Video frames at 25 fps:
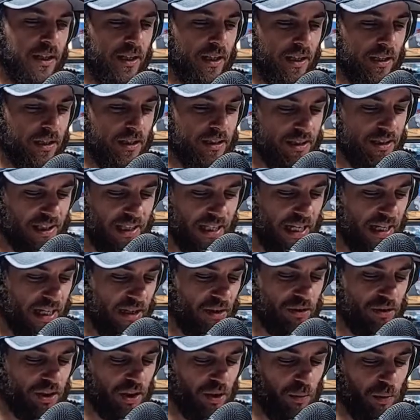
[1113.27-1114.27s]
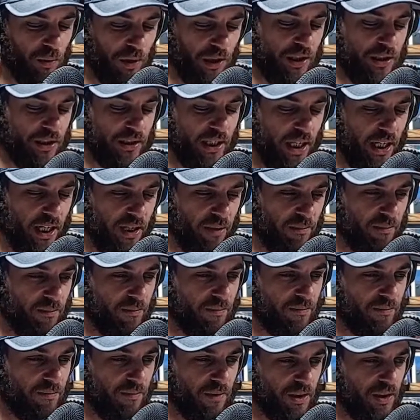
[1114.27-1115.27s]
Seattle's going to win this game.
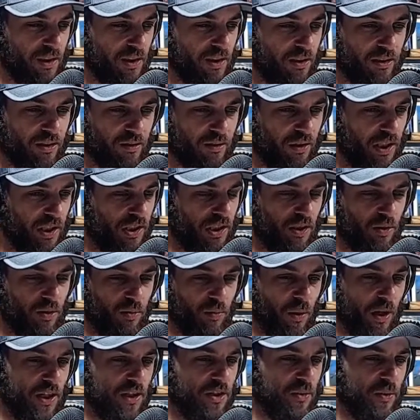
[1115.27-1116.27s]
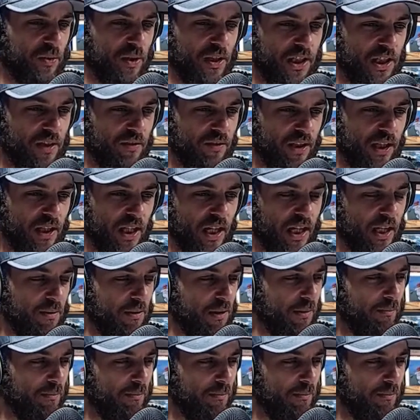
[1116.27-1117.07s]
This is way too easy of a game.